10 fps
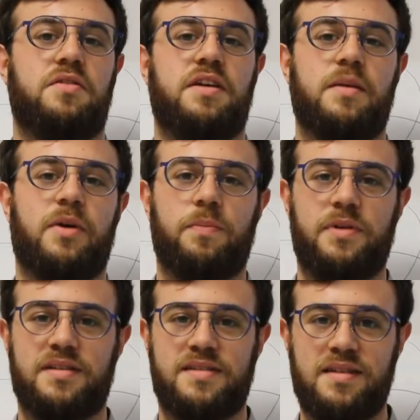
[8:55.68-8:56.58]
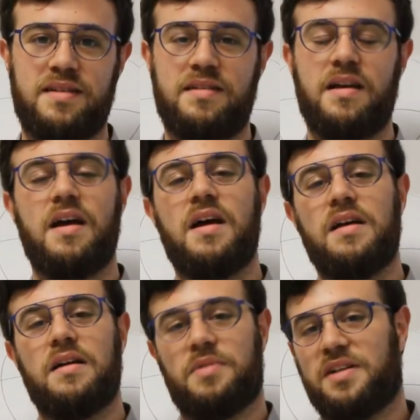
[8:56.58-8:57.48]
you need about
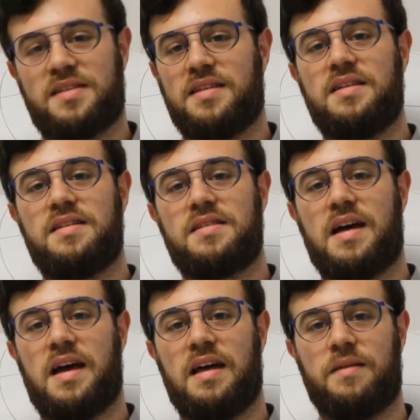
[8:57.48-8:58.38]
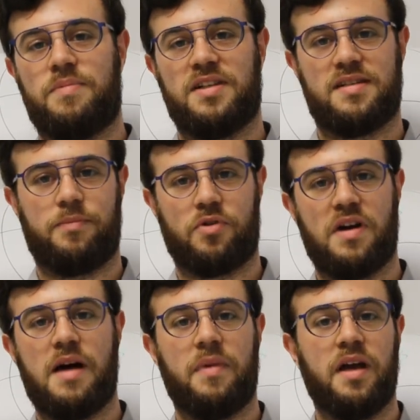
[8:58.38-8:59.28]
PLCs and PLC
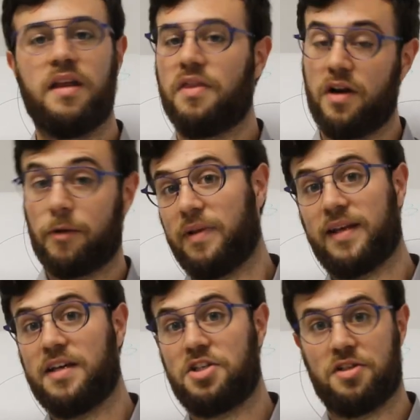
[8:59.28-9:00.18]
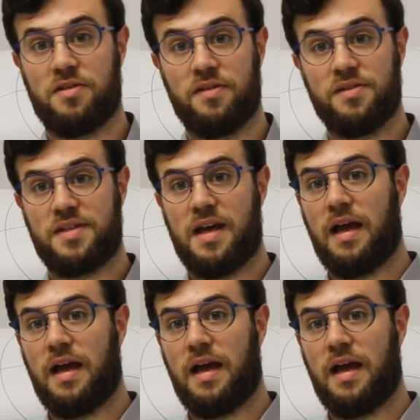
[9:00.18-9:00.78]
programming, their applications,